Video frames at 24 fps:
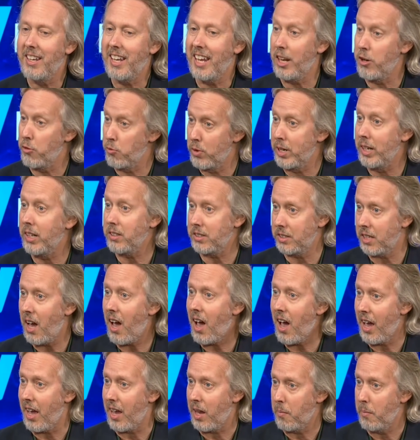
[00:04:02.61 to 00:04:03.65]
in real
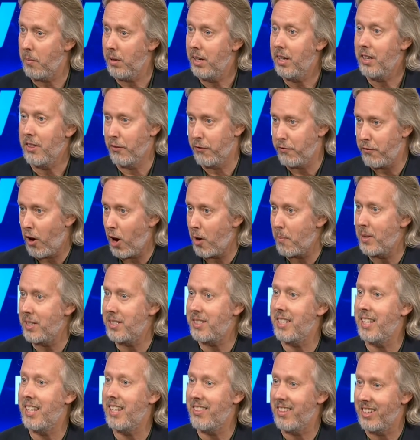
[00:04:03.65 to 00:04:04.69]
time, the
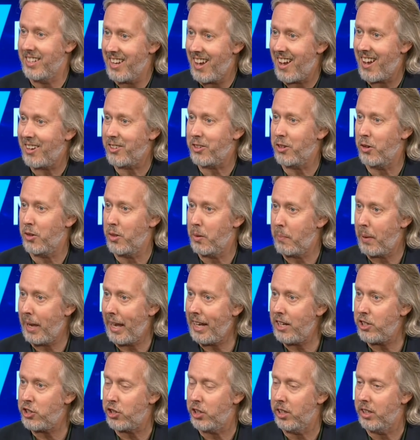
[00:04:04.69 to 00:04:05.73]
pharmacy, the doctor, the
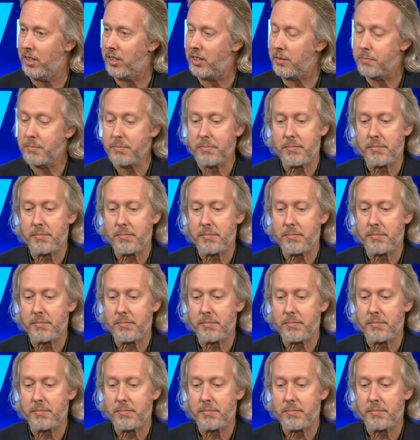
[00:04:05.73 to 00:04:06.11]
patient,